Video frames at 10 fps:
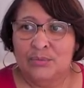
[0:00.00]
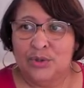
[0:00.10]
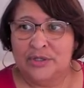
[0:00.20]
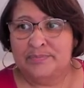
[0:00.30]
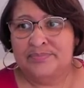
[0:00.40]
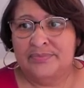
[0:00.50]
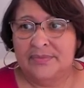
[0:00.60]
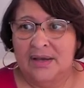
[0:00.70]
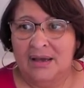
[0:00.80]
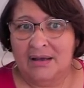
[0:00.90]
would
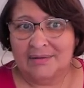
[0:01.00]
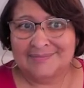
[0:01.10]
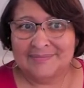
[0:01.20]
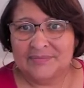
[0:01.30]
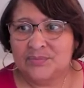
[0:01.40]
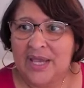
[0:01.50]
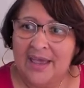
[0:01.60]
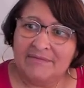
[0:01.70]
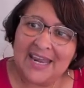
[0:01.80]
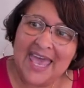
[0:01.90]
uh,
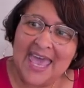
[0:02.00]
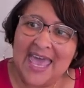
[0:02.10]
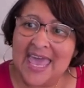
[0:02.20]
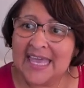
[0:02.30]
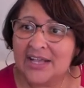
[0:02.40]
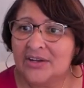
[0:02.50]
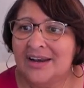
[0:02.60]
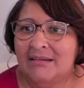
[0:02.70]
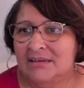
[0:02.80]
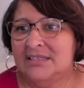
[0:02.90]
have lag.
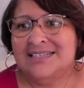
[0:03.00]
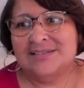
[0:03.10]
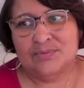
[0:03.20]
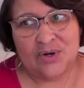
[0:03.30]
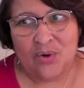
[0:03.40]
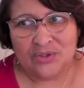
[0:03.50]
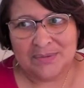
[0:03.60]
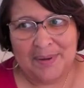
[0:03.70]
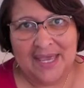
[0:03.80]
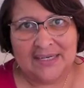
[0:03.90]
It just would all
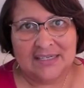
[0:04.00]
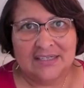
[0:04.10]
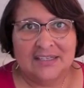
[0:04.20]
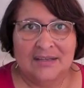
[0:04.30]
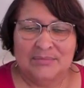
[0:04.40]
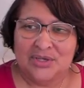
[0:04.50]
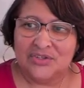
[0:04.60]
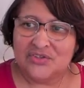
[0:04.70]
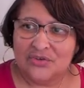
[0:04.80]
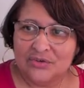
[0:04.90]
depend
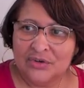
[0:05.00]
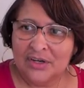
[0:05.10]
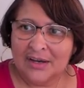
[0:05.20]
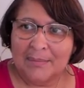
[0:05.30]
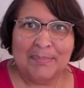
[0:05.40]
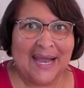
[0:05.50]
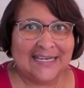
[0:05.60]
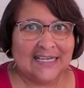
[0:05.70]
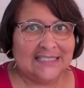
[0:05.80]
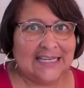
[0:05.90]
because you're
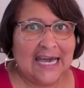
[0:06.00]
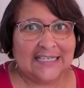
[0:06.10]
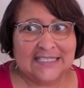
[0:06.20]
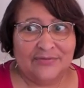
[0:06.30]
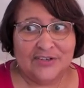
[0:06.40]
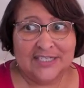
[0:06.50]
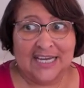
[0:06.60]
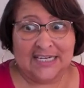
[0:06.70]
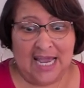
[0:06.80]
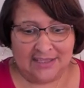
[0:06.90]
combining a lot of different
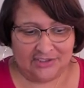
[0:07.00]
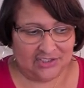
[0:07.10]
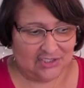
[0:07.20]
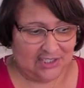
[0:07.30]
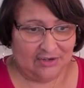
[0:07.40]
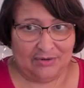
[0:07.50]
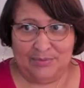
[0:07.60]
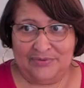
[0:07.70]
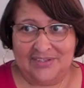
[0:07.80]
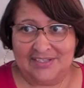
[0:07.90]
technologies here
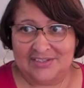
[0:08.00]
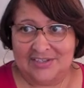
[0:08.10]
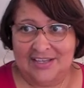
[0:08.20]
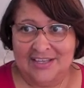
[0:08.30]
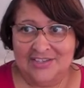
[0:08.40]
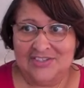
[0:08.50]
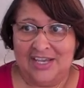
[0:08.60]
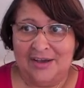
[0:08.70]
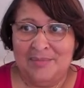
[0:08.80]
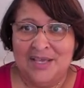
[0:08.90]
with this
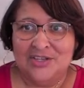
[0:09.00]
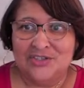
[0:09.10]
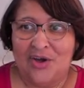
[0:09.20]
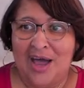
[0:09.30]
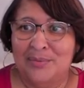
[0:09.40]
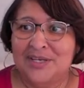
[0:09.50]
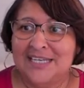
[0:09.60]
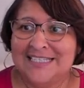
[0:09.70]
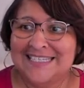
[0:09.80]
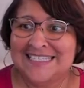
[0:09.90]
setup. So I would
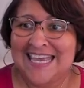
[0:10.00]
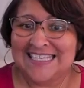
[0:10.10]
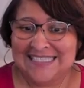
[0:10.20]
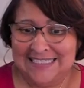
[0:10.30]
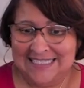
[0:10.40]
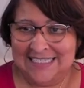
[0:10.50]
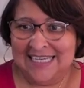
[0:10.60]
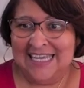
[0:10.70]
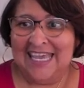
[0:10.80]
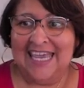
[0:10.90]
need to test it.
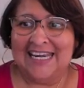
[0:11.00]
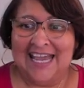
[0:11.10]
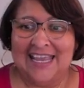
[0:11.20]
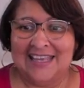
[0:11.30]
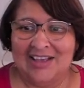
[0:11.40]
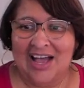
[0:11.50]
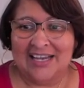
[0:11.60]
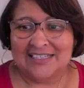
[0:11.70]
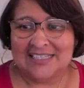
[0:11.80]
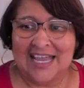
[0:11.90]
And I
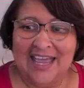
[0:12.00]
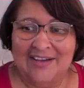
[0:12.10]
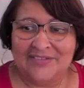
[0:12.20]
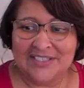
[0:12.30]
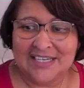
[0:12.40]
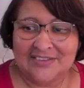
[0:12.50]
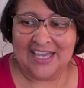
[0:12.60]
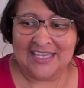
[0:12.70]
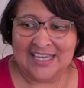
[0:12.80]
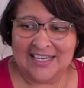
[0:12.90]
honestly, I haven't
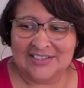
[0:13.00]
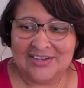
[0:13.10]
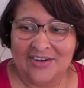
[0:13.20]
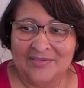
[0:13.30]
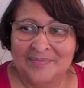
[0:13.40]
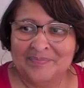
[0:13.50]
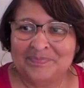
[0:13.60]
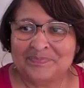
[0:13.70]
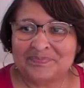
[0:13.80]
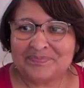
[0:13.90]
that yet. So
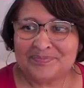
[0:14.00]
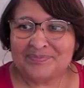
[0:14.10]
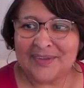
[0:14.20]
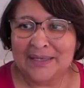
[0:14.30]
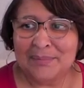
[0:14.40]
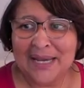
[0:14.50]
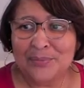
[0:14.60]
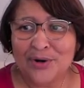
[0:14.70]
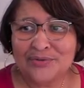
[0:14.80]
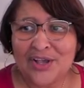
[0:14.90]
it
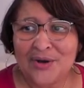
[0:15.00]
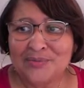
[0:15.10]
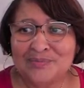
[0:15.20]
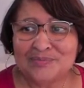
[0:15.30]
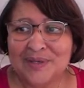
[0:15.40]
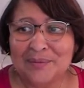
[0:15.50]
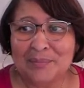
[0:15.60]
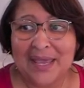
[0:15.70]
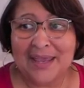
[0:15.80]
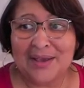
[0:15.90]
might work though. It
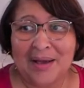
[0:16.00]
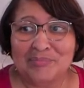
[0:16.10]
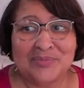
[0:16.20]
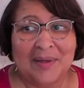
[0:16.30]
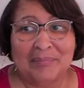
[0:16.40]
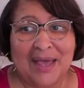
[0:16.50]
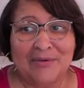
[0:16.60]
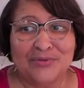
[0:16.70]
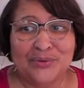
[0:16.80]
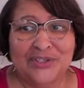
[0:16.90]
may, I'm, I'm
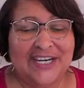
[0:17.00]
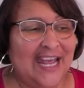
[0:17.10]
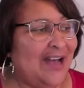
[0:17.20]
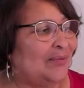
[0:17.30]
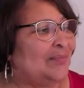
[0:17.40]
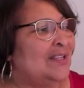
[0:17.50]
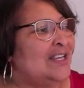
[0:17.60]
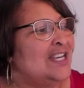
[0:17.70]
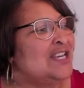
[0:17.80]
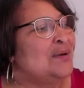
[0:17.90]
not ruling it out.
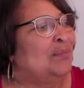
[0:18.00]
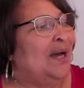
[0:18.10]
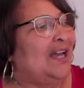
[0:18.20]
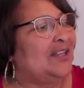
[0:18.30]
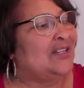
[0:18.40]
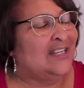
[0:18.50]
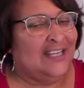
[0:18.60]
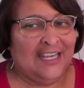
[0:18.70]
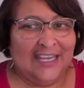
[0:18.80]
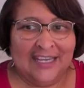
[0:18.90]
But
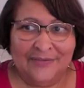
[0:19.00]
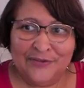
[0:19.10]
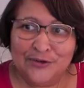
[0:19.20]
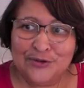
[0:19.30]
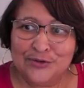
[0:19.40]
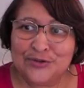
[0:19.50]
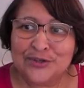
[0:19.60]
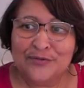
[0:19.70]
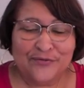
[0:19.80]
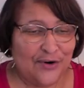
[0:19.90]
if you use
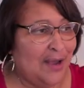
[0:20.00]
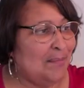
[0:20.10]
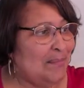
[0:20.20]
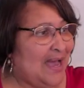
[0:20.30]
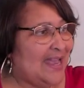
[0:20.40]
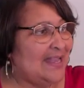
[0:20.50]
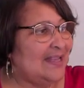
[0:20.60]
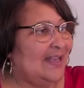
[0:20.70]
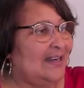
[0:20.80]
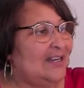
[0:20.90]
the front mic,
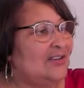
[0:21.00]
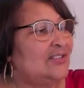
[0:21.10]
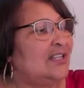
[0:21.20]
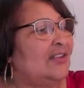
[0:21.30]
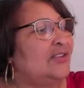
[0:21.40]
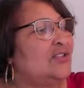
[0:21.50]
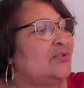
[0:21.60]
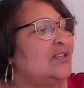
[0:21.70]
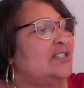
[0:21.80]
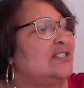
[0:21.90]
and here's the other
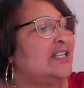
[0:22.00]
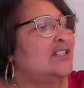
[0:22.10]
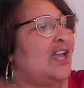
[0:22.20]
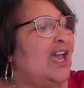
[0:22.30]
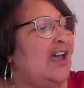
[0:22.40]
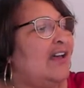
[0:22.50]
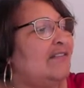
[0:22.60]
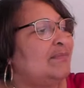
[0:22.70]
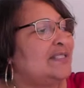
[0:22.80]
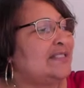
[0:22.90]
choice that you have,